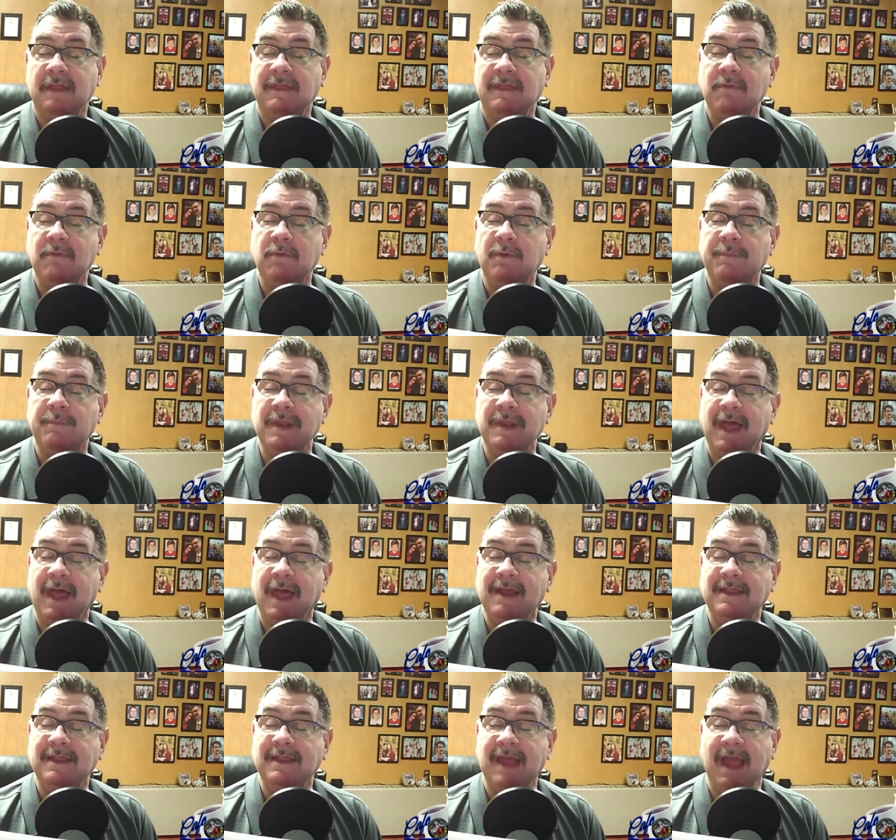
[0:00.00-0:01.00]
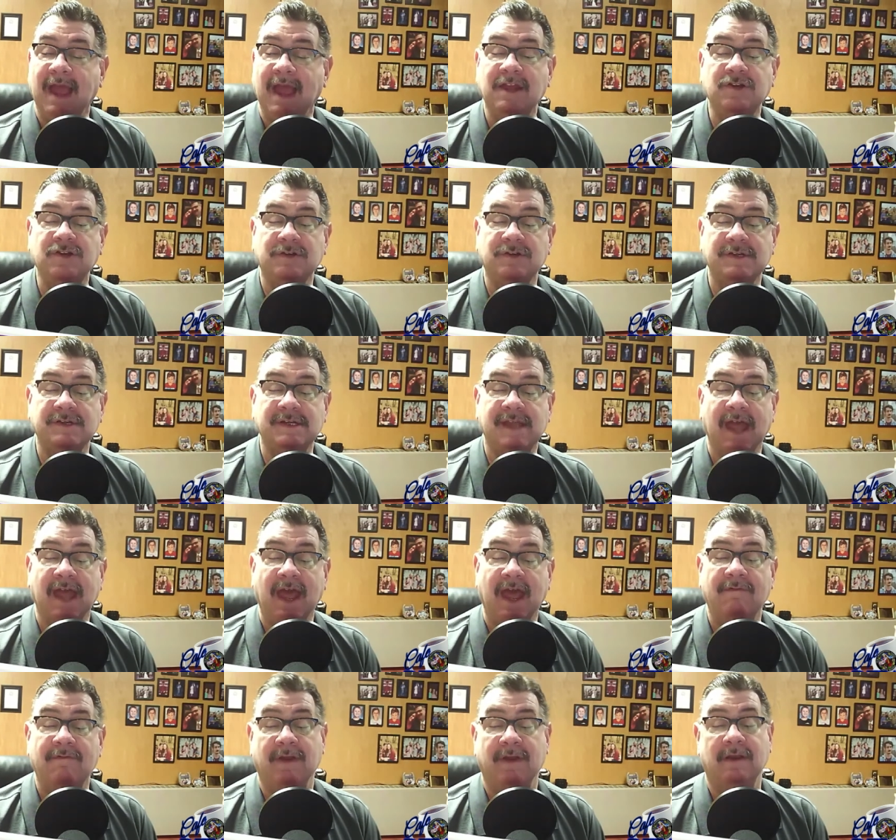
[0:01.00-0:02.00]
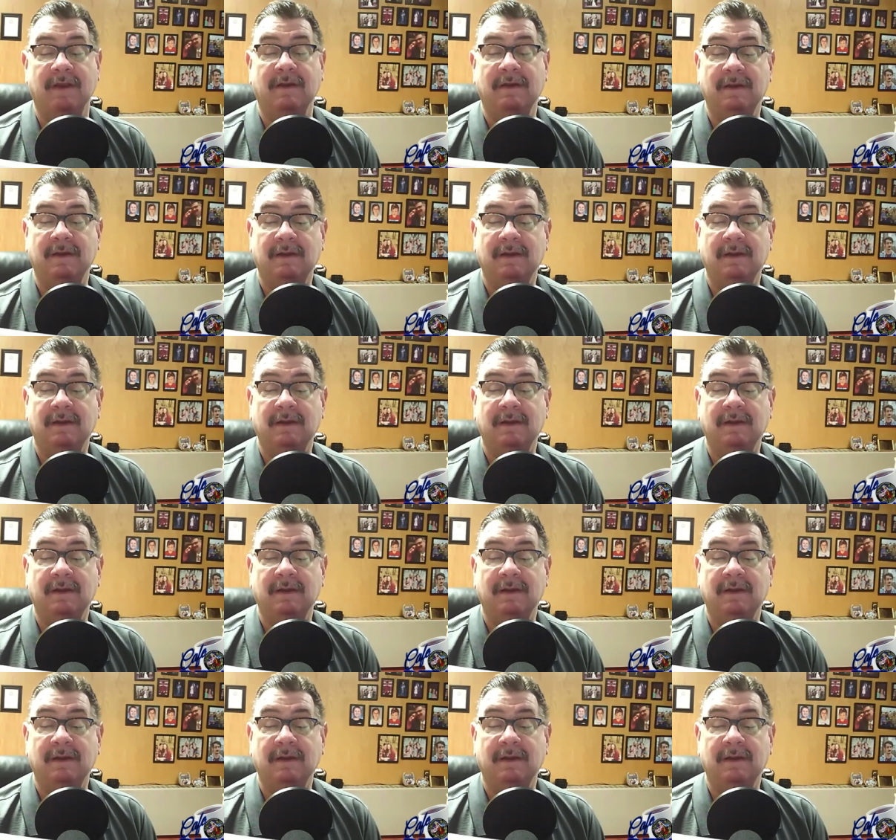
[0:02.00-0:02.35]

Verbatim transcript: They will be like the angels in heaven.